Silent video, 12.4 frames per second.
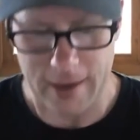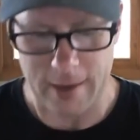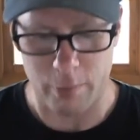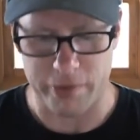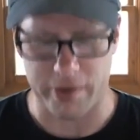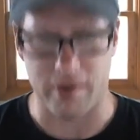
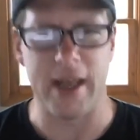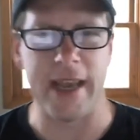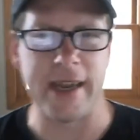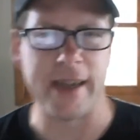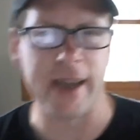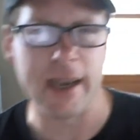was a
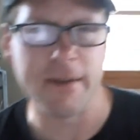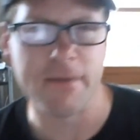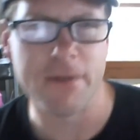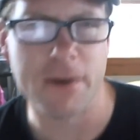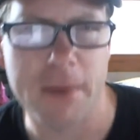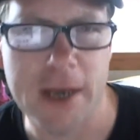late night
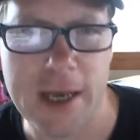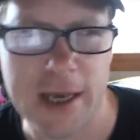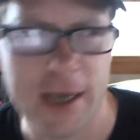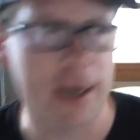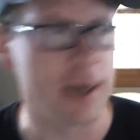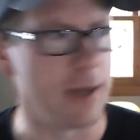for
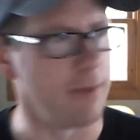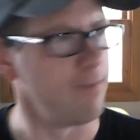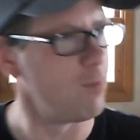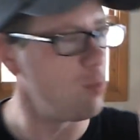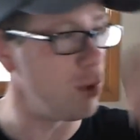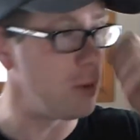me, and
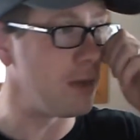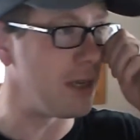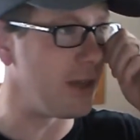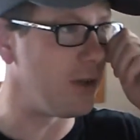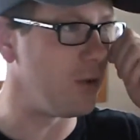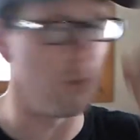we
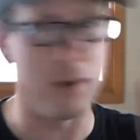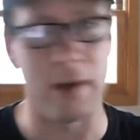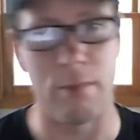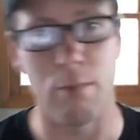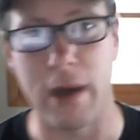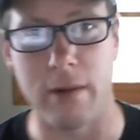went to, well,
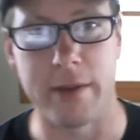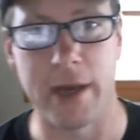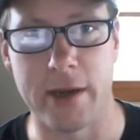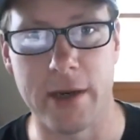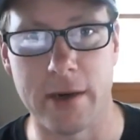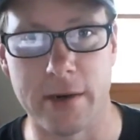well
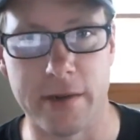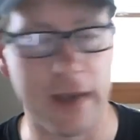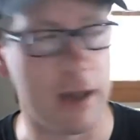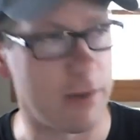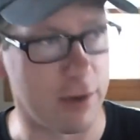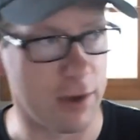down here in
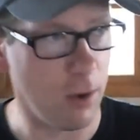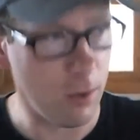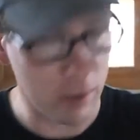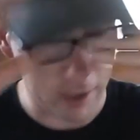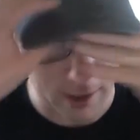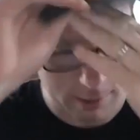South
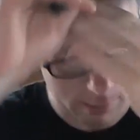Dakota,